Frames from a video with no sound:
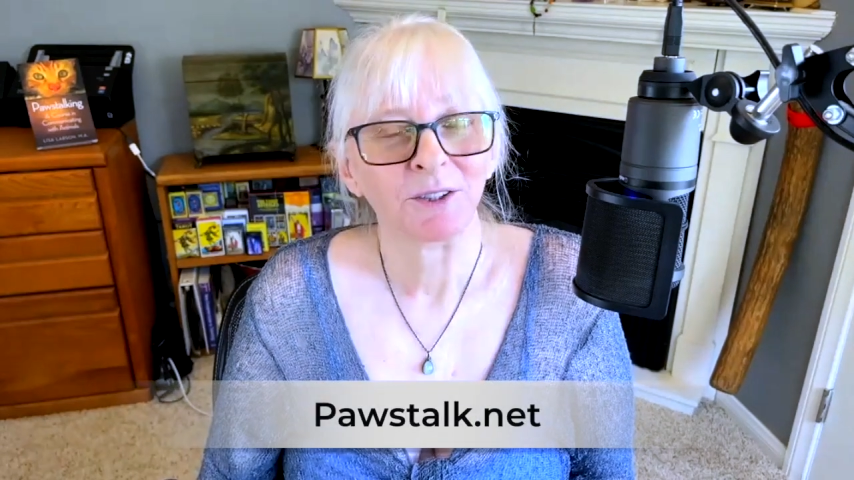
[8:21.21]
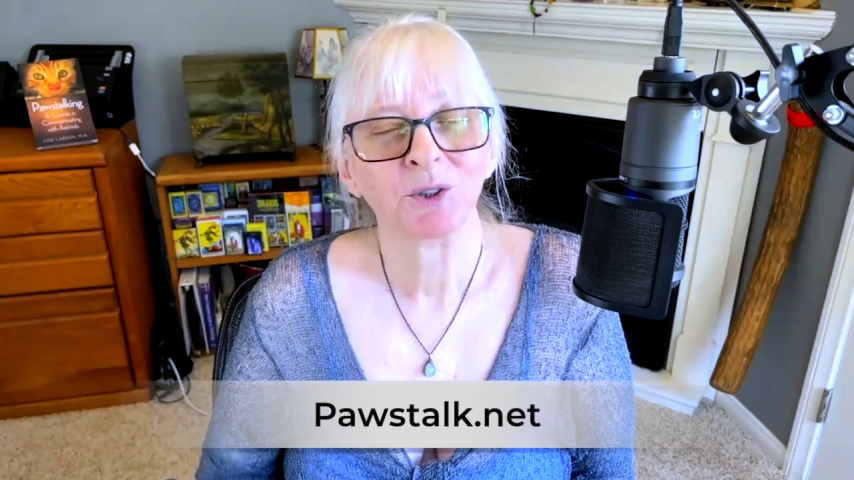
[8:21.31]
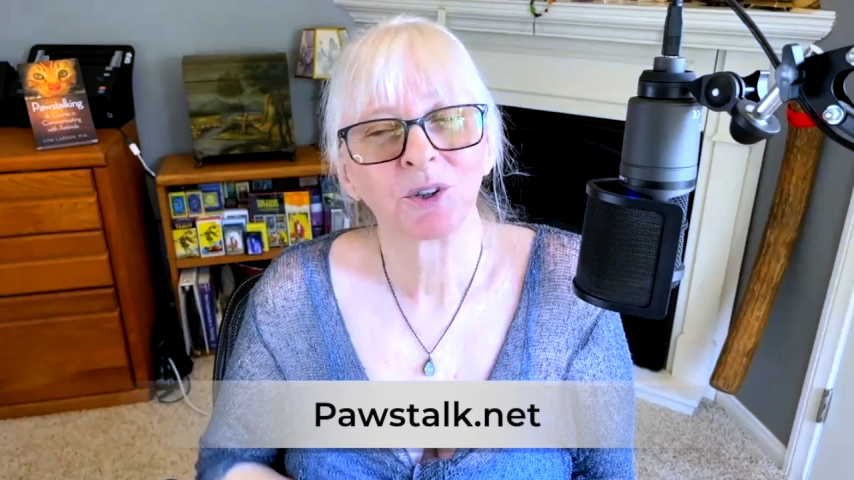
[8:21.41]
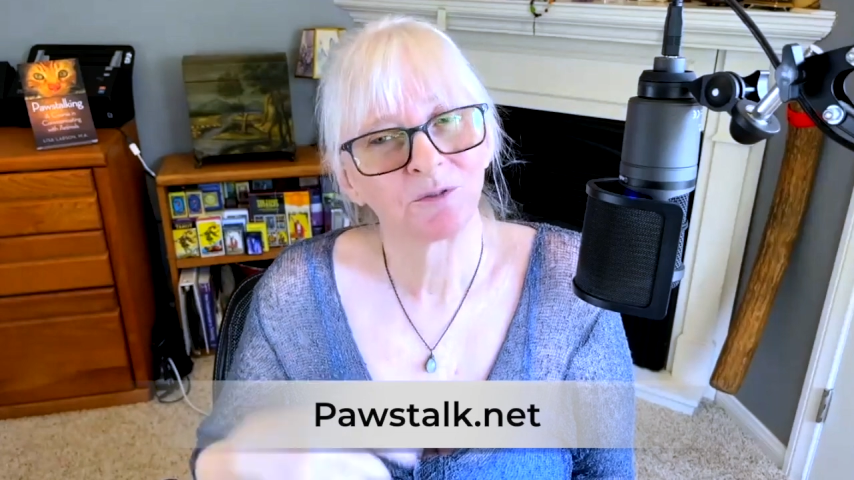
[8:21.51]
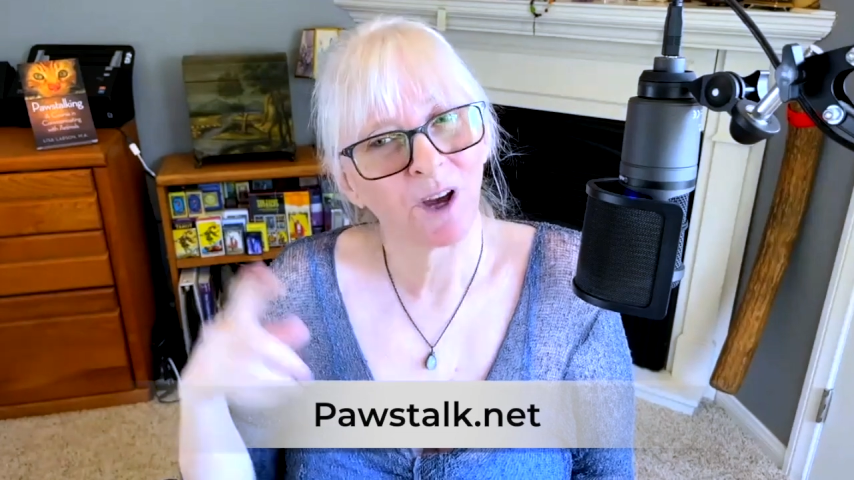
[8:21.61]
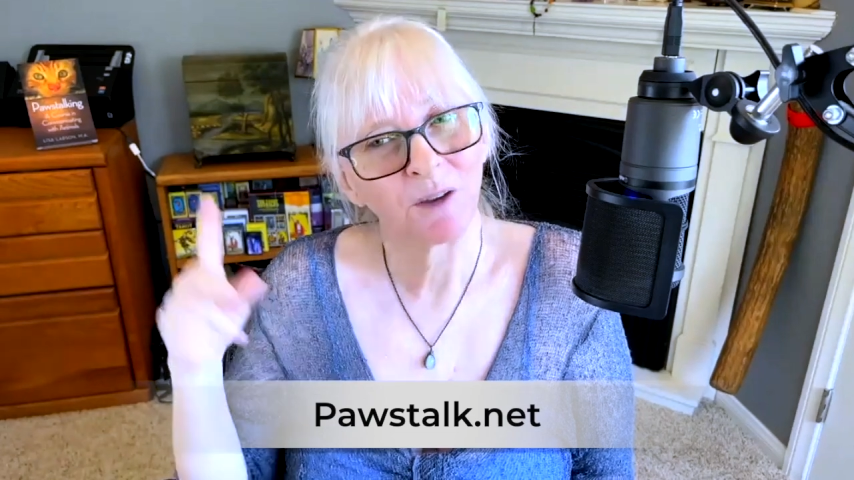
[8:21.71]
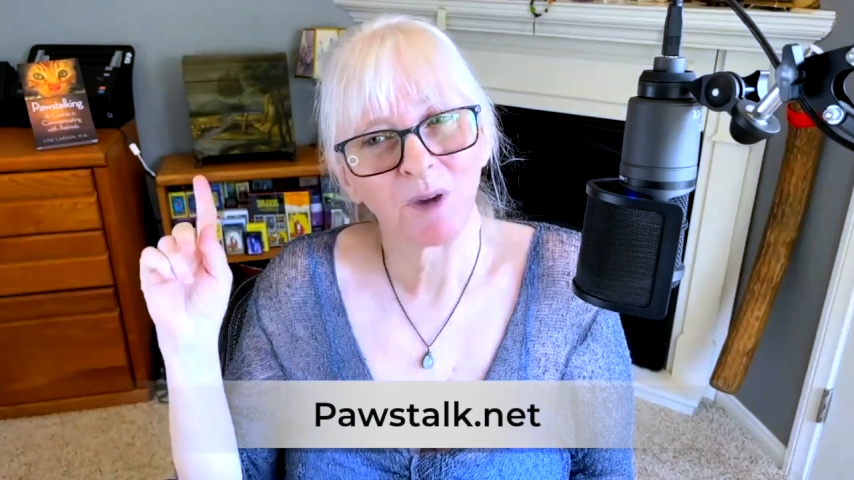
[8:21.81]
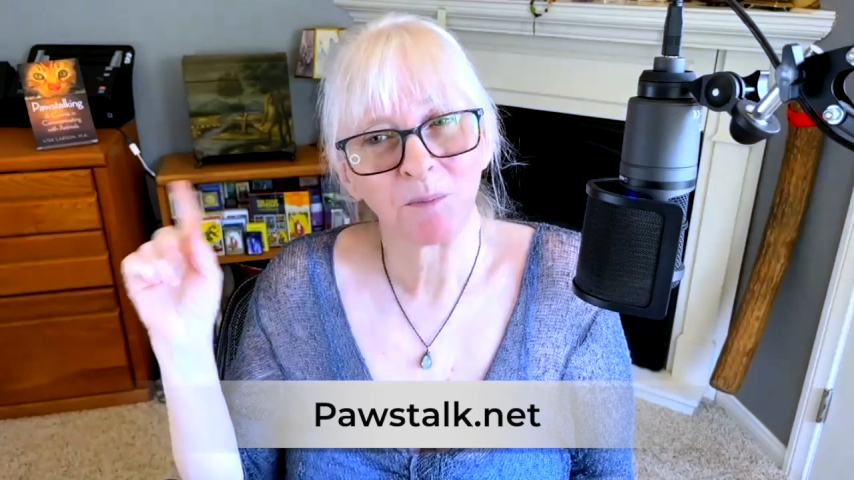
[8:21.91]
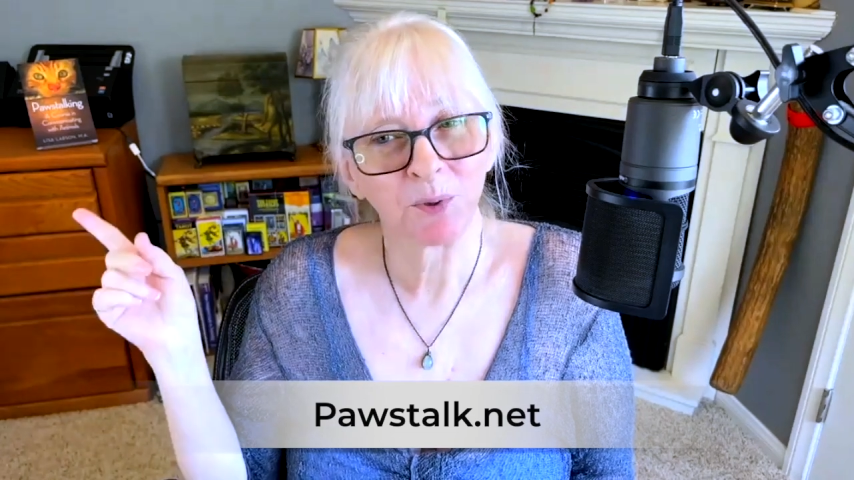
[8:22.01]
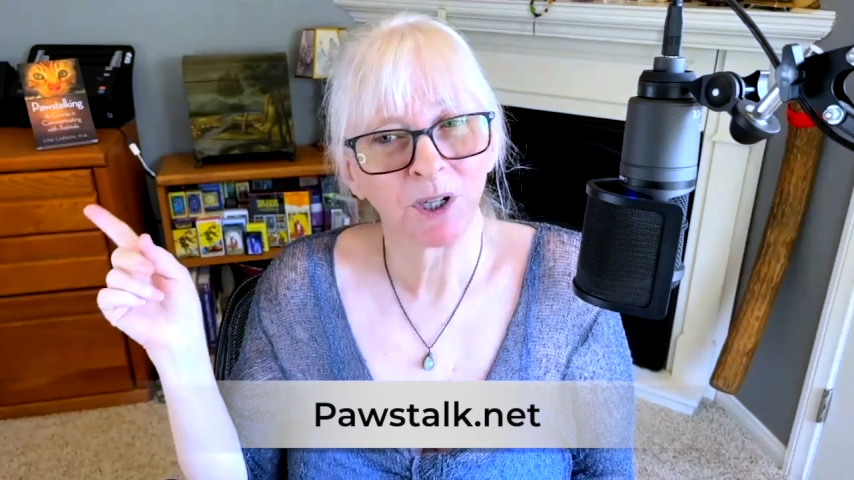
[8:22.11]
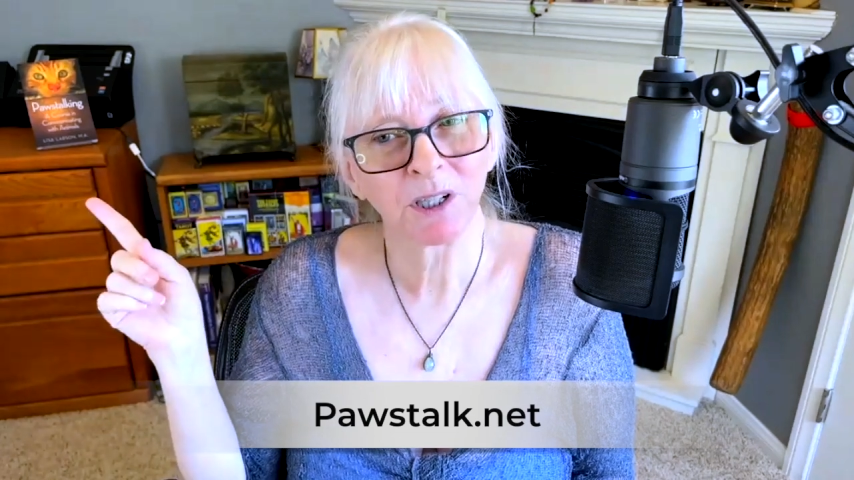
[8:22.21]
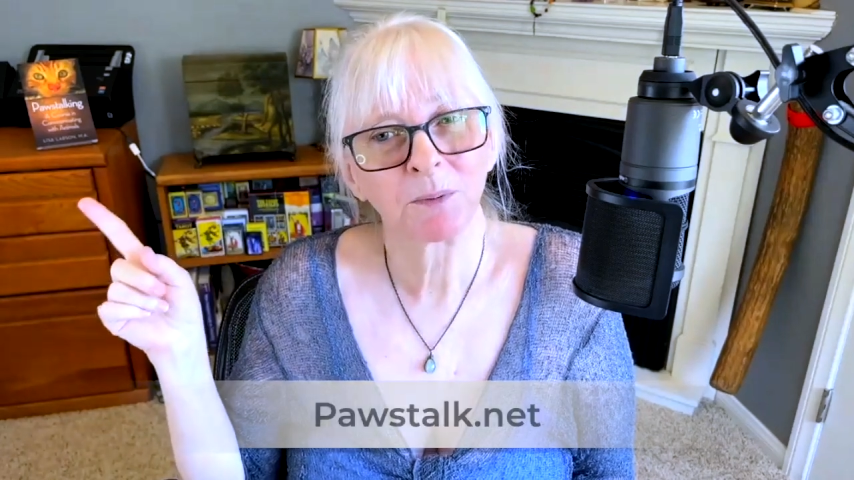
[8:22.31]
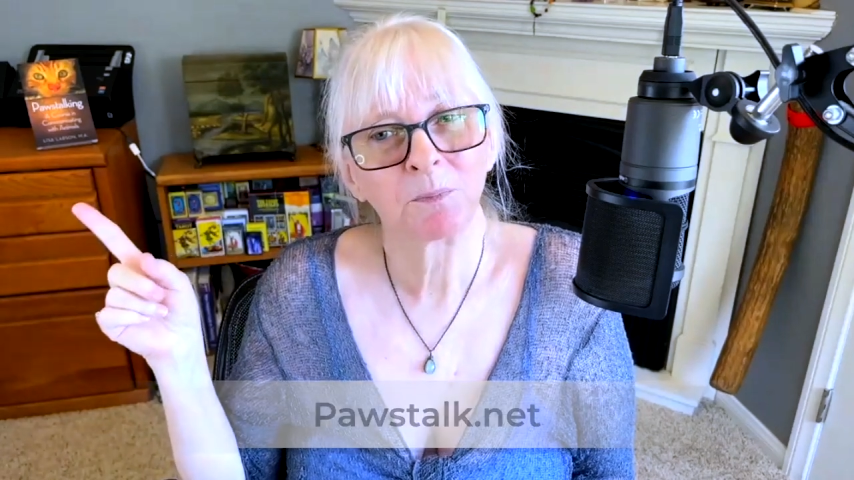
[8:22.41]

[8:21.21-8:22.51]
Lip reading: You can find my book,